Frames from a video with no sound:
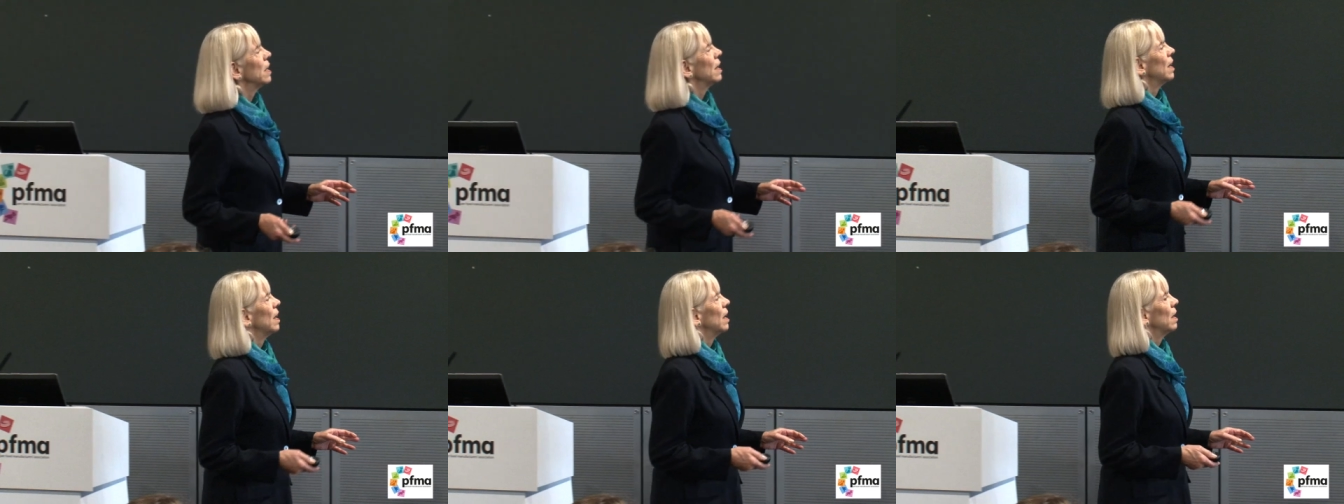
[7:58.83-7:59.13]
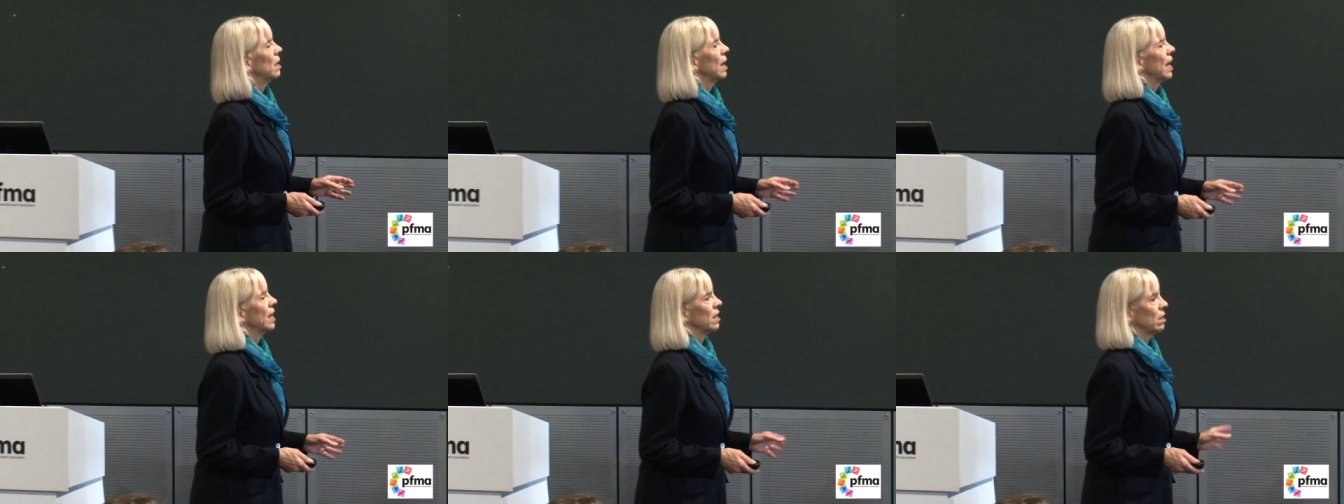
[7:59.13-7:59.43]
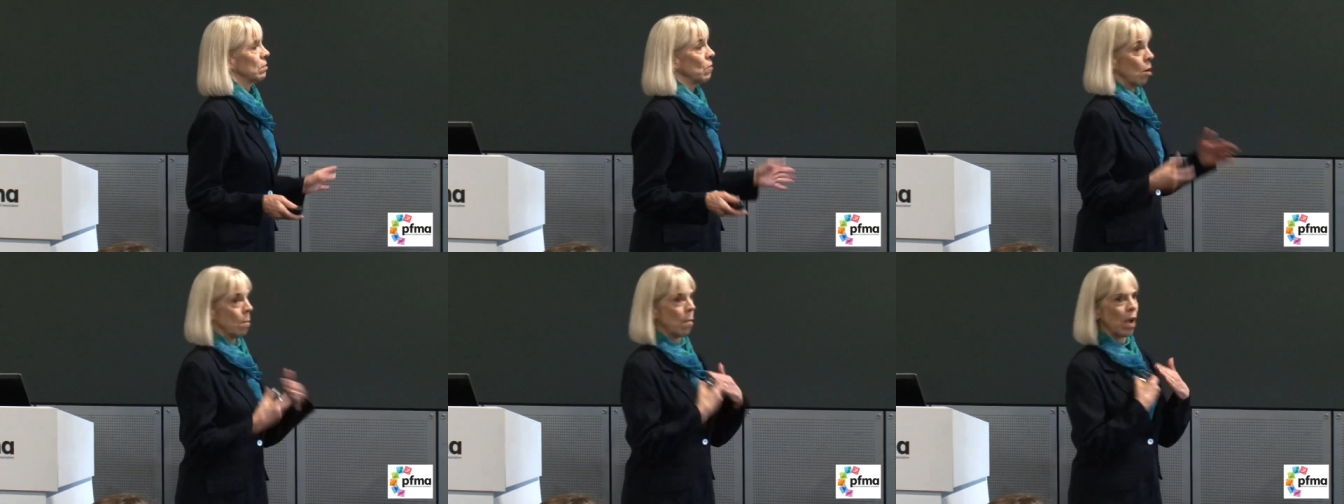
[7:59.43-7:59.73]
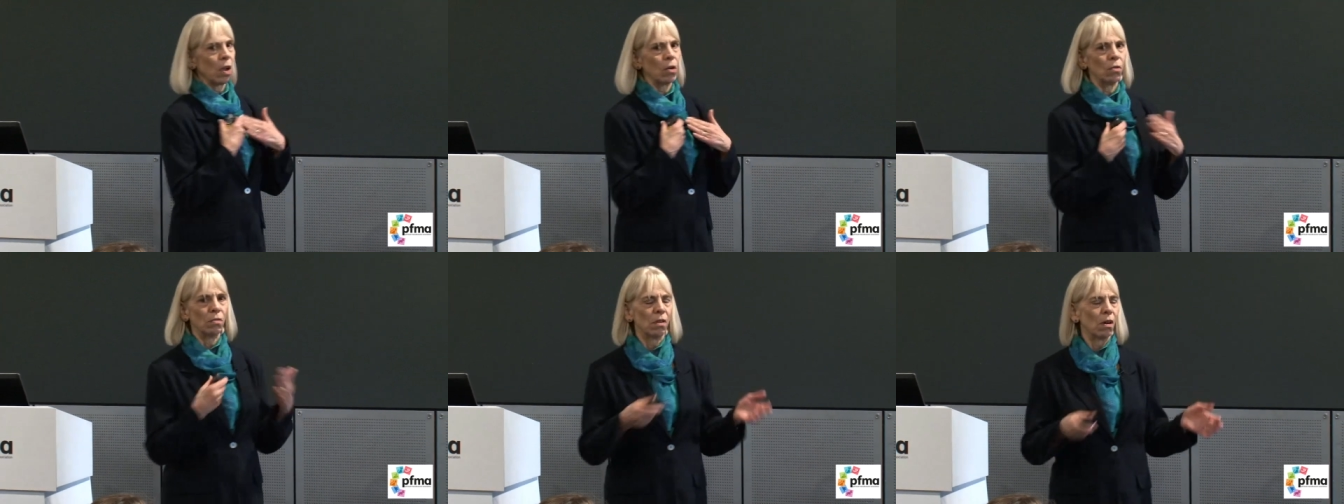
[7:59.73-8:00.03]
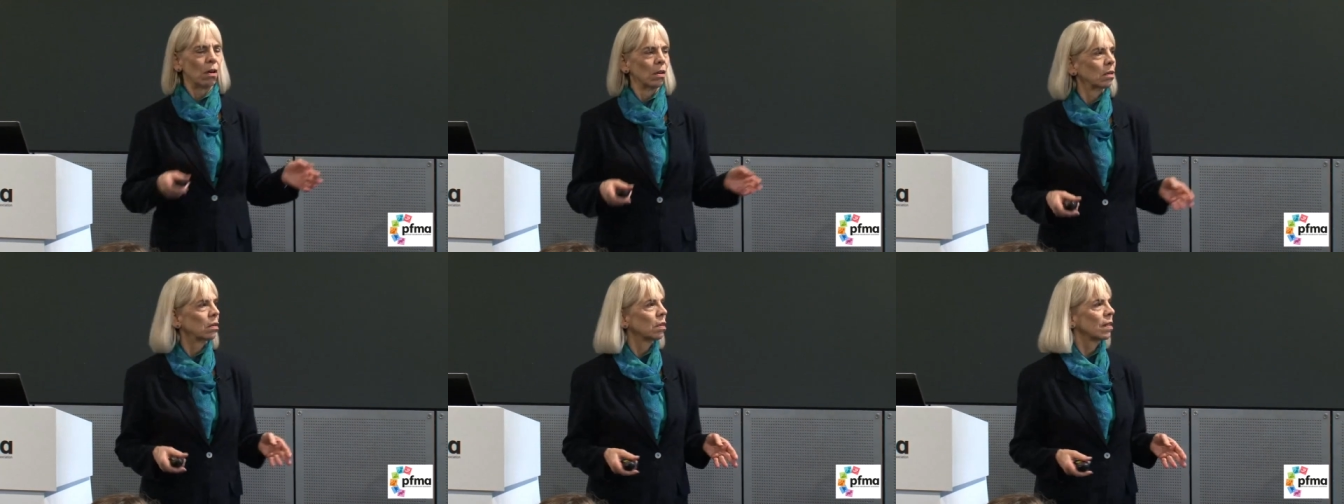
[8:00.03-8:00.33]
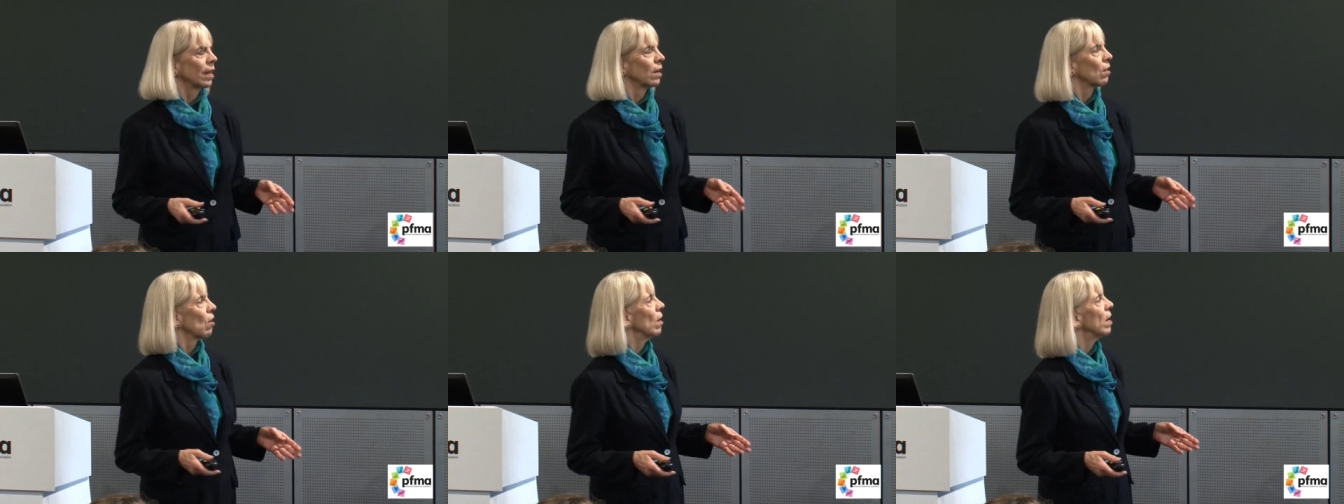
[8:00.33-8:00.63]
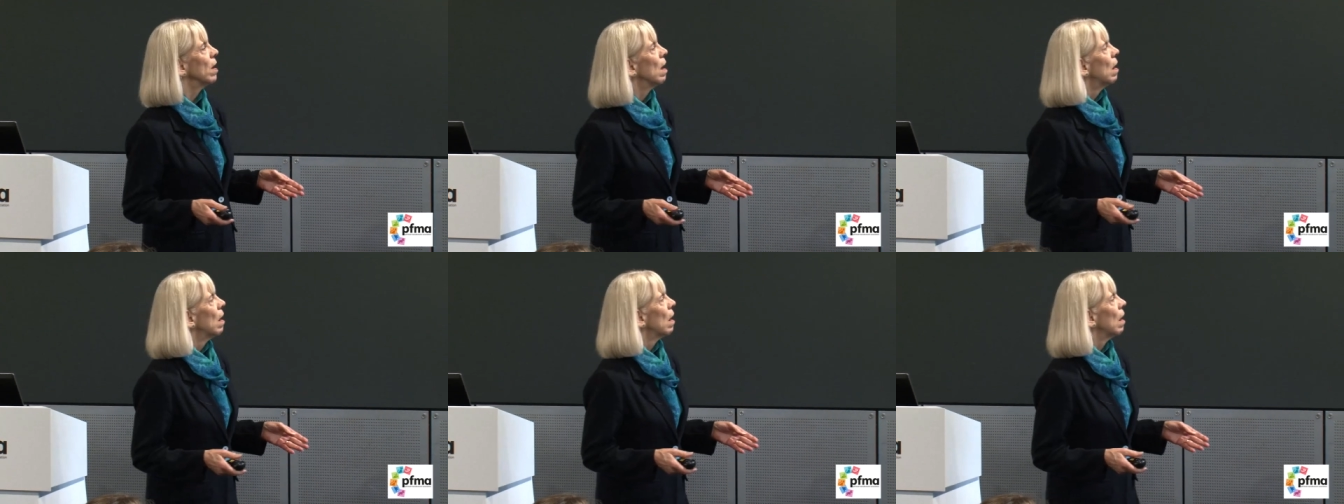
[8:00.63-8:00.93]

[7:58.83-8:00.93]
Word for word: uh, as not my own dog, thank God,